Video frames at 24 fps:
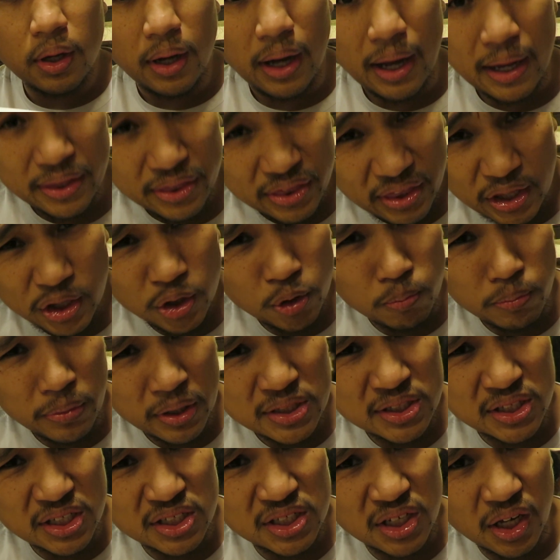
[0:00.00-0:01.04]
I think you
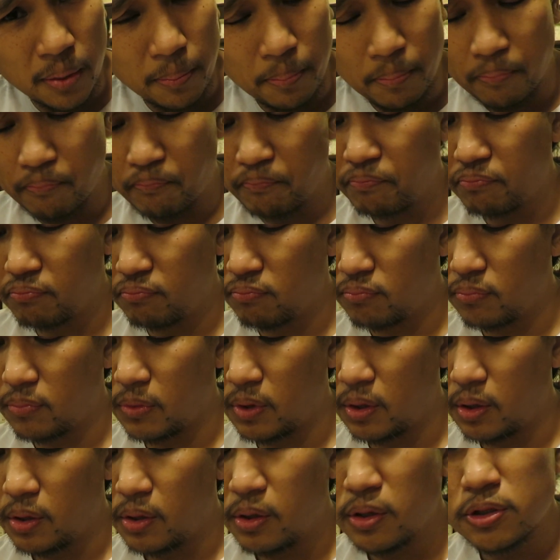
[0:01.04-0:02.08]
mixed this up
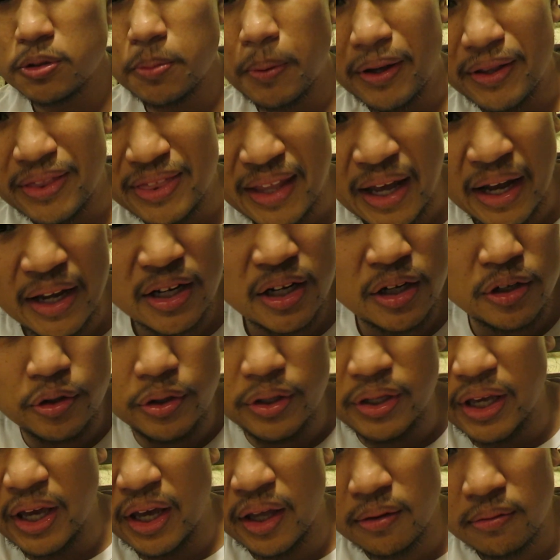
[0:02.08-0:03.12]
about
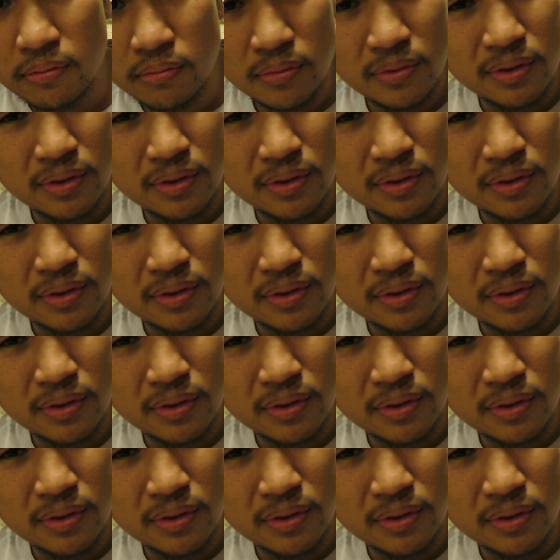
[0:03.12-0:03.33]
900 yen